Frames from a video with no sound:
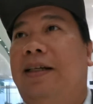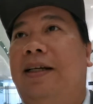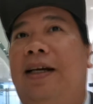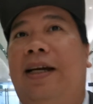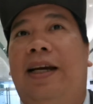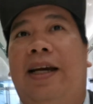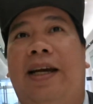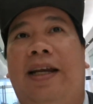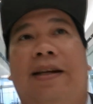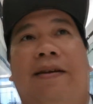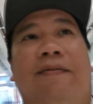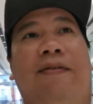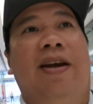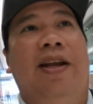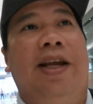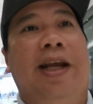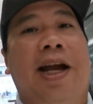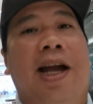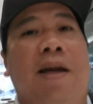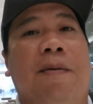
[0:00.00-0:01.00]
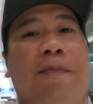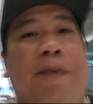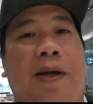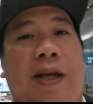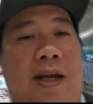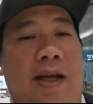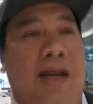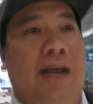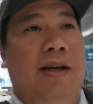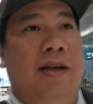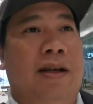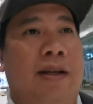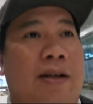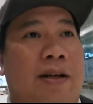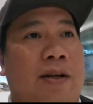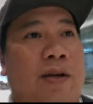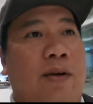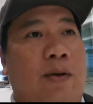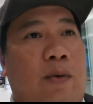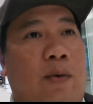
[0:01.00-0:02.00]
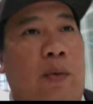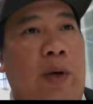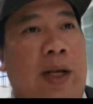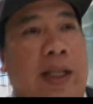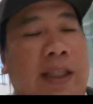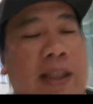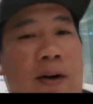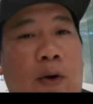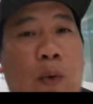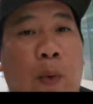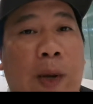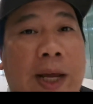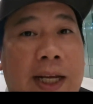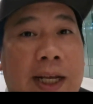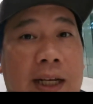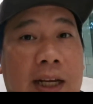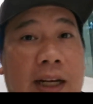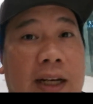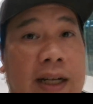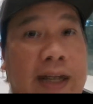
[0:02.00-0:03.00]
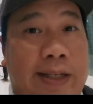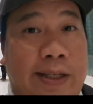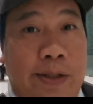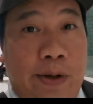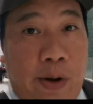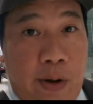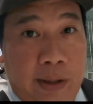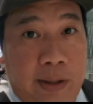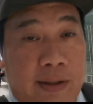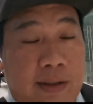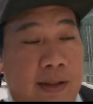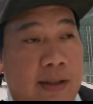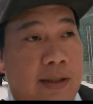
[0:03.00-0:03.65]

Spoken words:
and I'm very happy with the quick result.